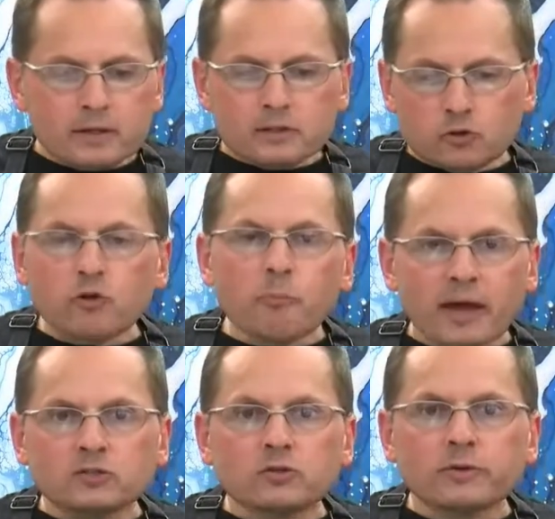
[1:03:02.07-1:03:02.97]
do your
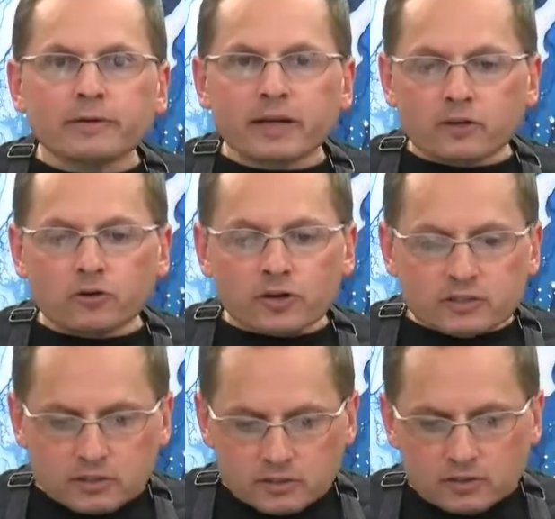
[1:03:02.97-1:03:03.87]
best, getting your
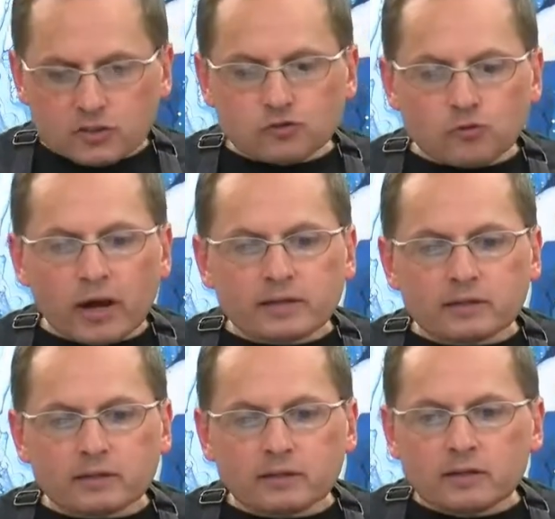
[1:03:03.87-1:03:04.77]
consistencies right.
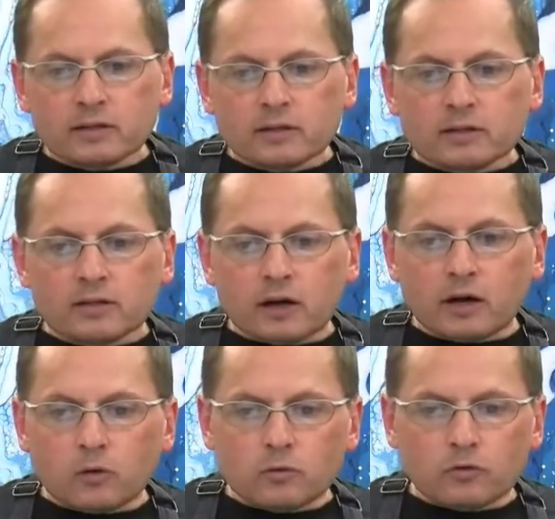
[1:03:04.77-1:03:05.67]

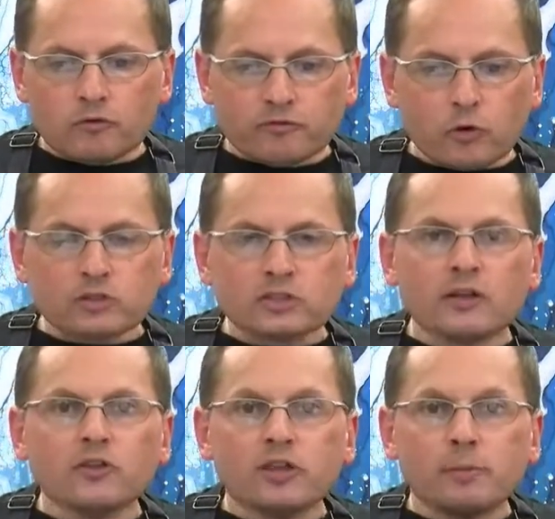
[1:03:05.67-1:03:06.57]
Focus
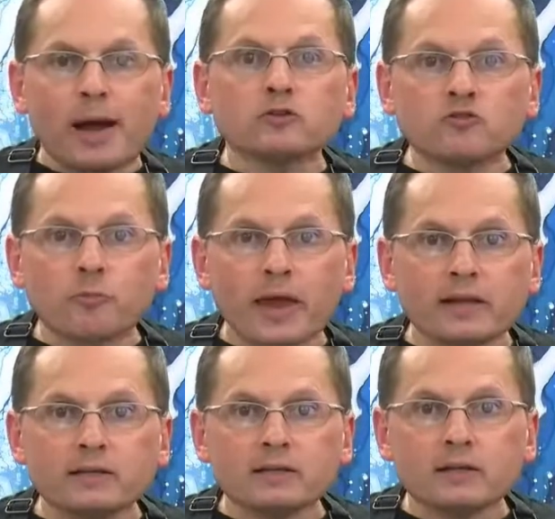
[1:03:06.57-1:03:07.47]
on the amounts of
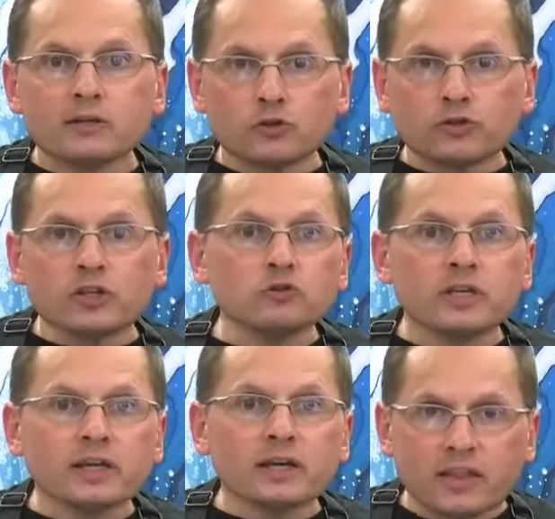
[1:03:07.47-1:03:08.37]
paint, your
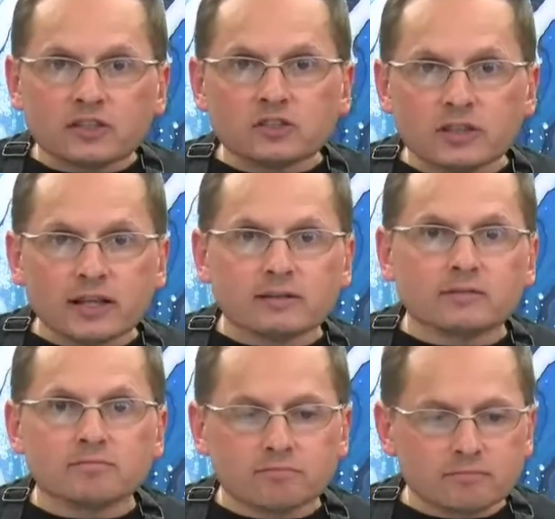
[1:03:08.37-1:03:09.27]
tilting, and then just let
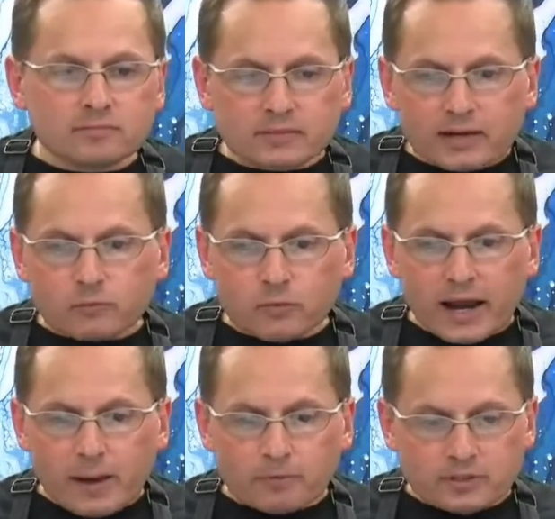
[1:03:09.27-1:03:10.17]
what
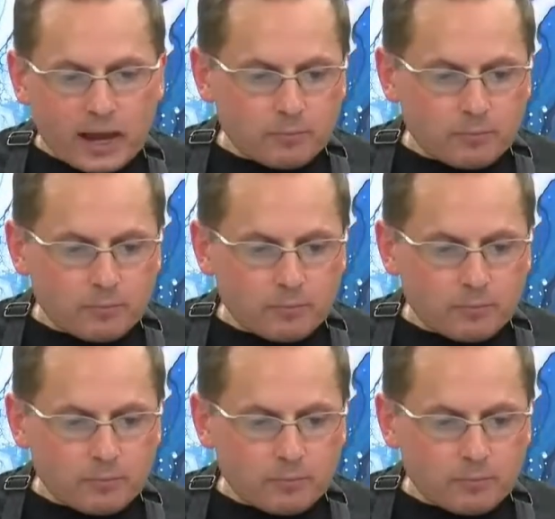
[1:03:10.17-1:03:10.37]
happens.